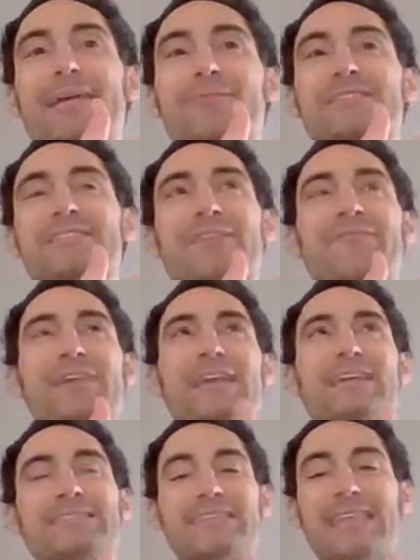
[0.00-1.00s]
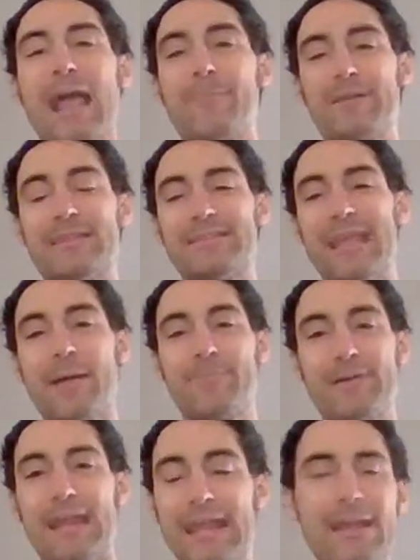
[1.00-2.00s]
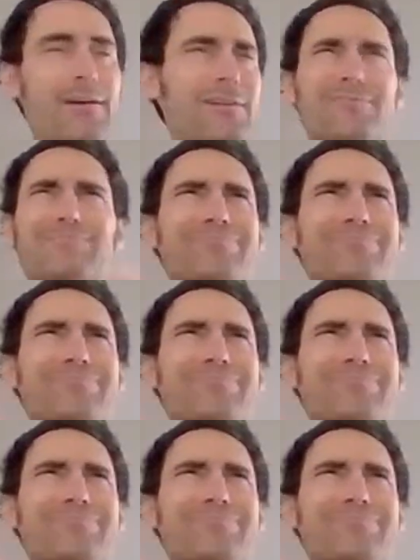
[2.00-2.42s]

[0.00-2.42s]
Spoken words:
It was Phoenix to Tampa, then Tampa to here.